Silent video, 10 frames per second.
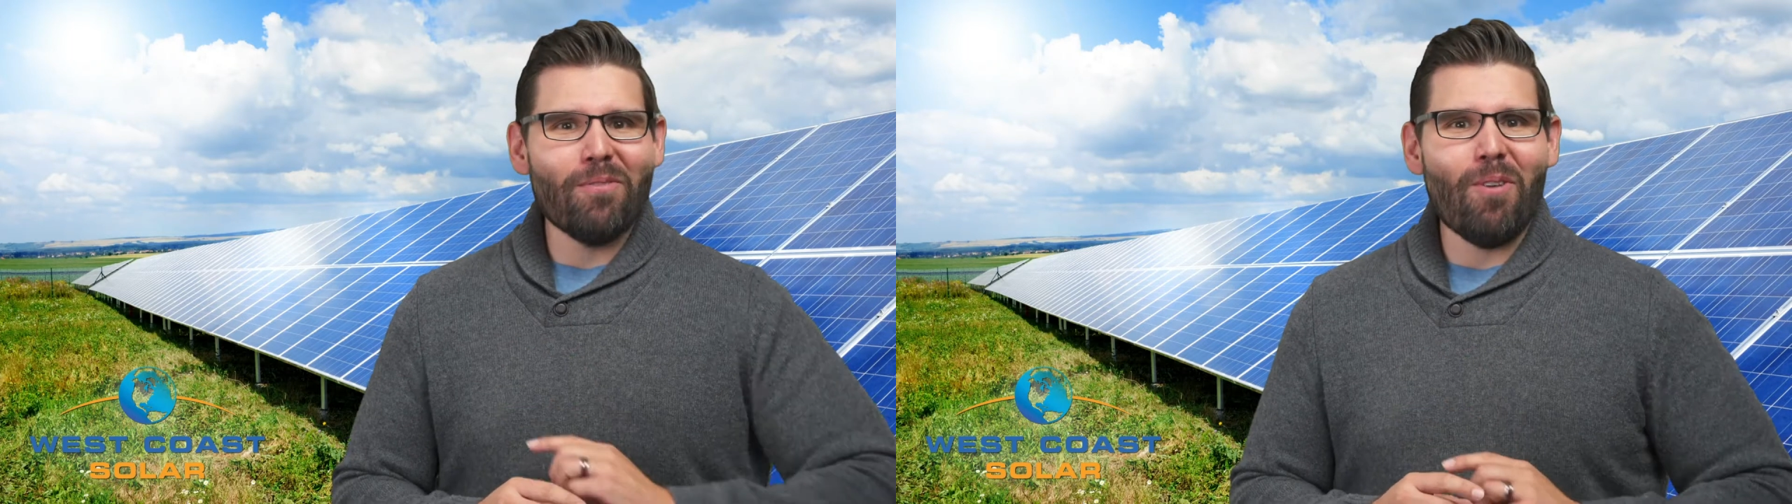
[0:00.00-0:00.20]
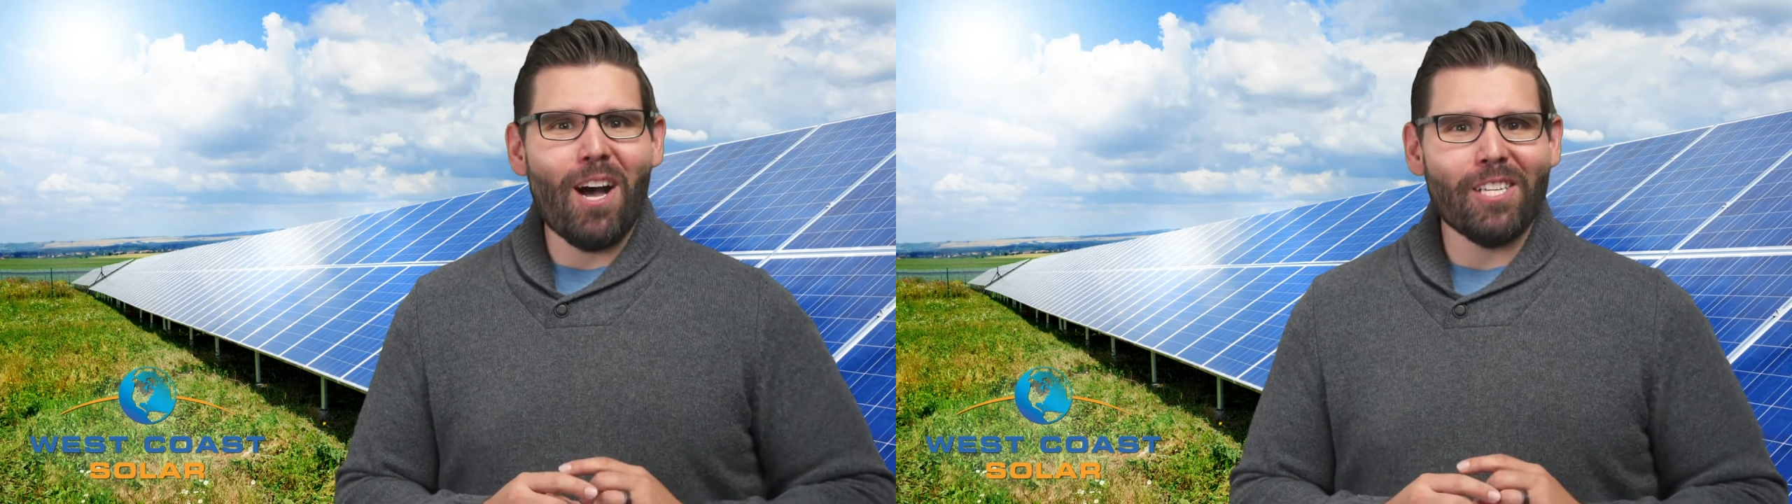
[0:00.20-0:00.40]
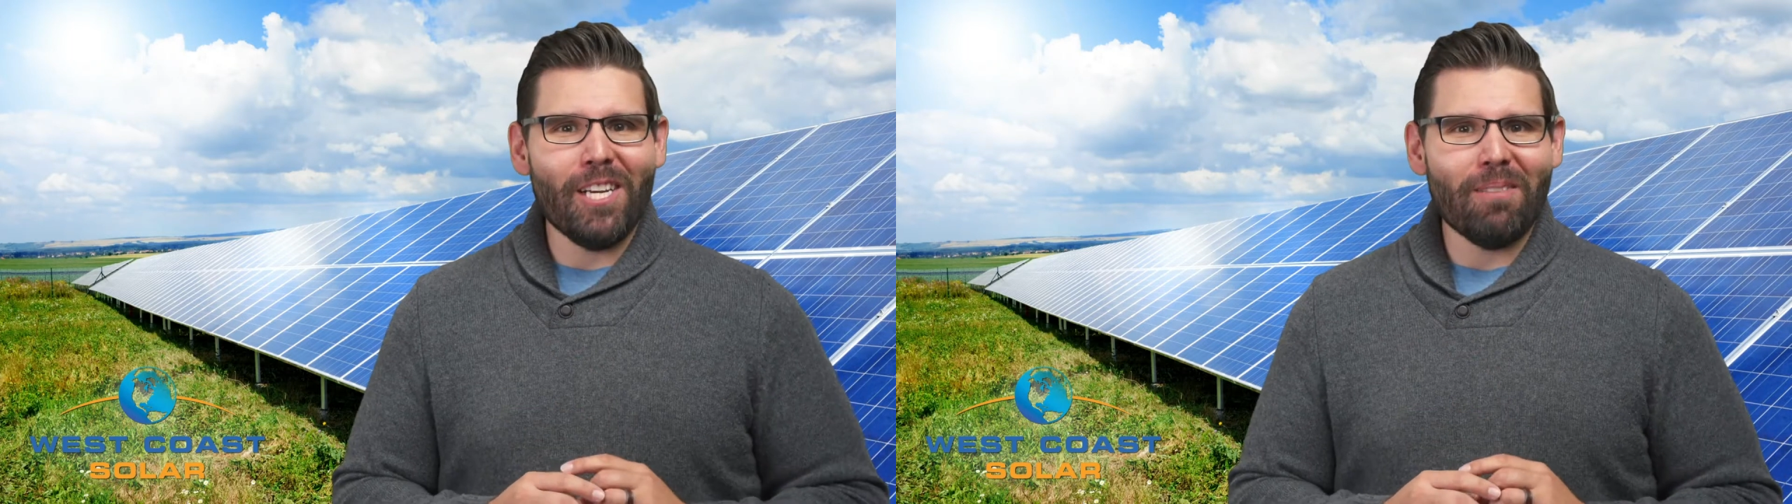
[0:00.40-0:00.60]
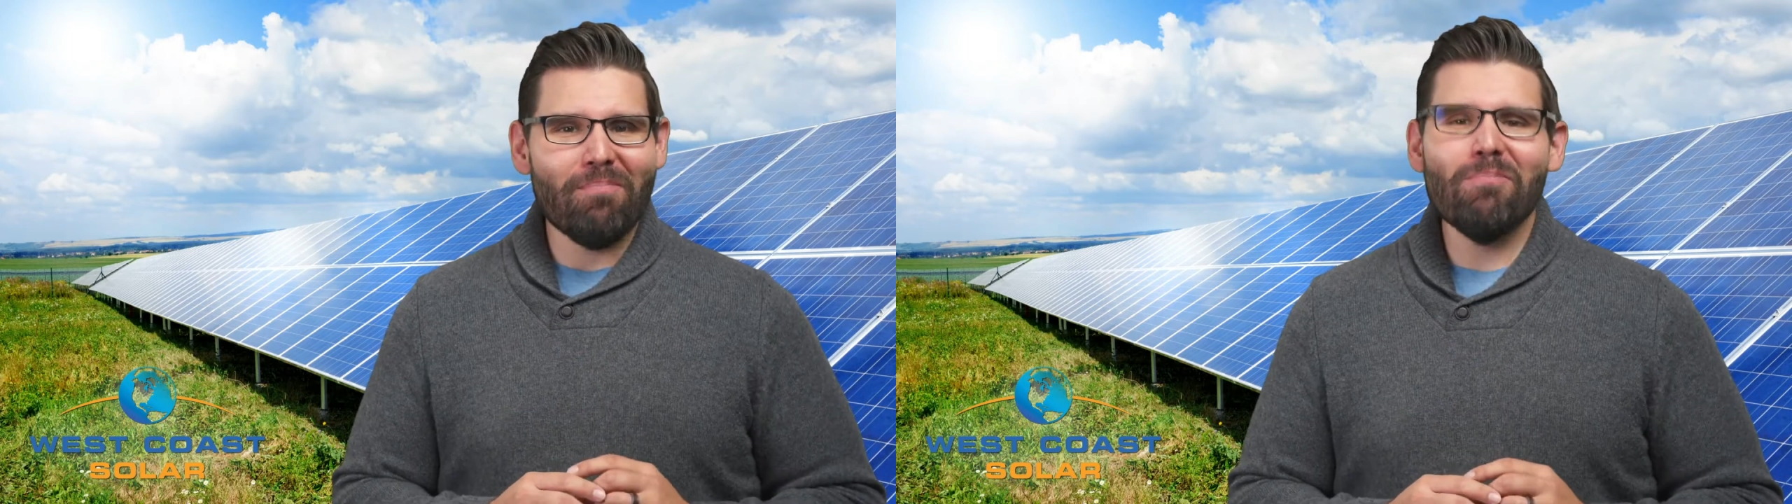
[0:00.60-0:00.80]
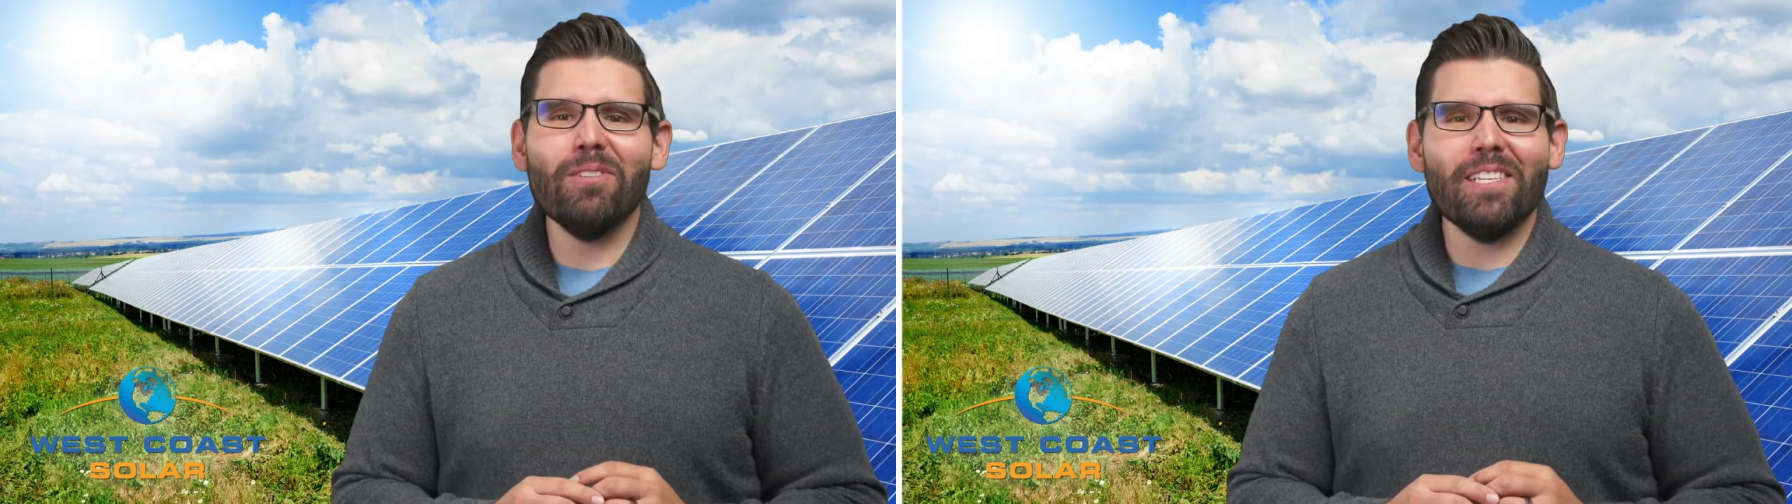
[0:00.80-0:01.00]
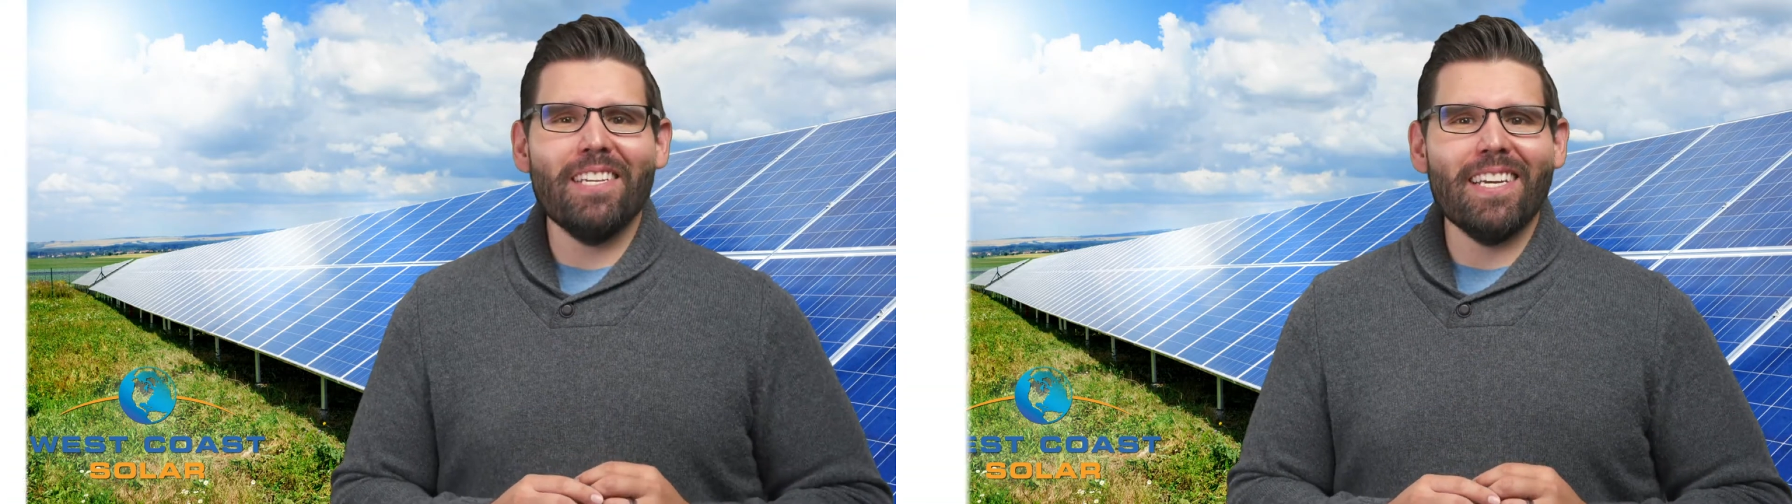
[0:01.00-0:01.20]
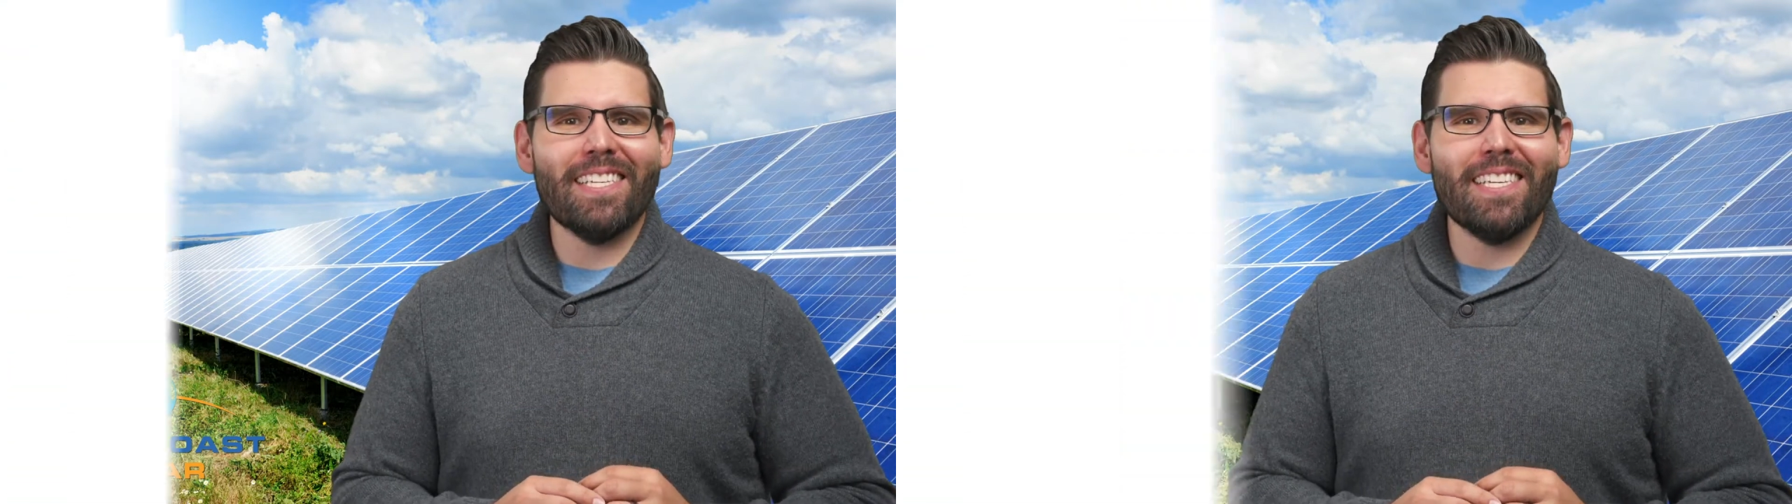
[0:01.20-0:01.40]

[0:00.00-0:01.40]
watching. We'll see you next